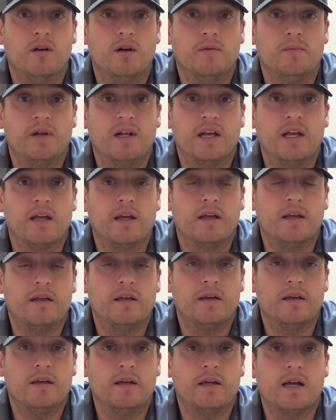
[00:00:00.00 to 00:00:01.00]
them, and
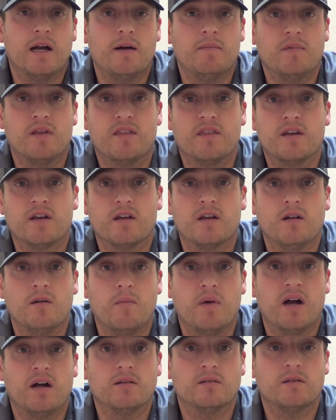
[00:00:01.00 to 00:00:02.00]
it got me thinking
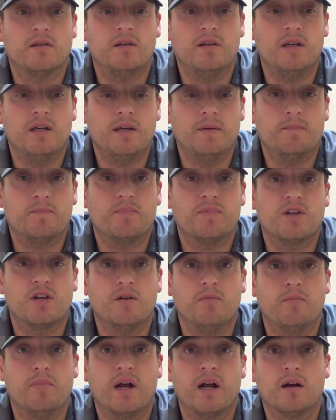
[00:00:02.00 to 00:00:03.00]
about the
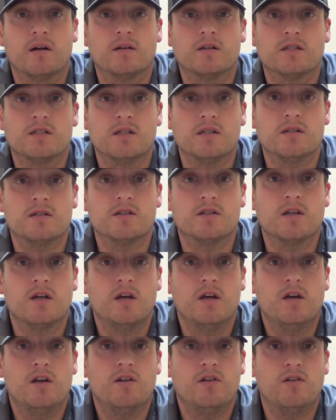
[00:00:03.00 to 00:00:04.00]
comparisons
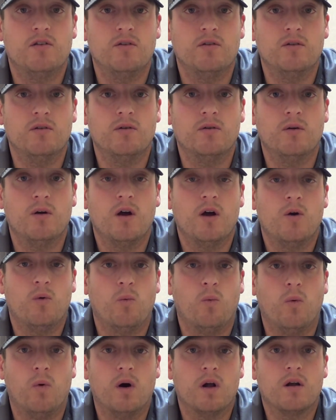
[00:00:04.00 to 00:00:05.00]
to
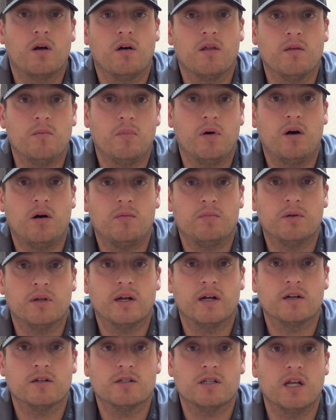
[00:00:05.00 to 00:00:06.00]
what all the ball
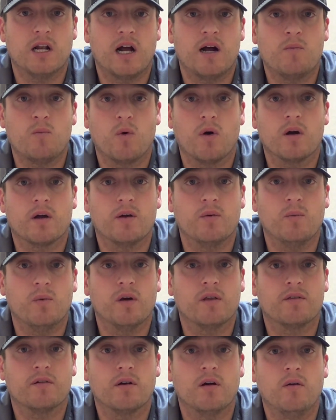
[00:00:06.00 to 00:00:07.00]
players that I'm working
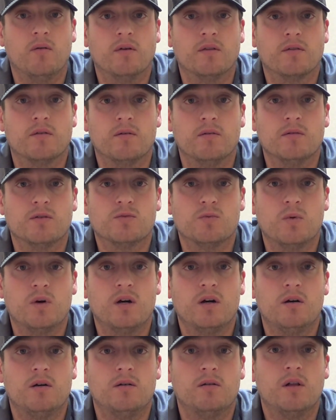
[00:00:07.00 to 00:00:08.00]
with are going through as
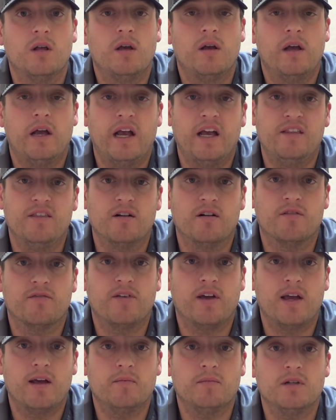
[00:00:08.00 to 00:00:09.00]
well, and their
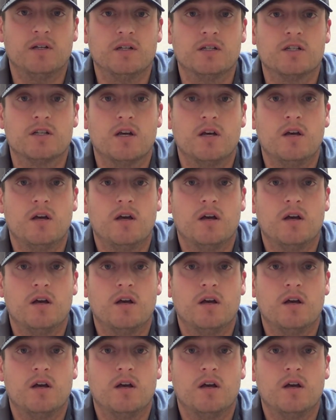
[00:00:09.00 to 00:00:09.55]
families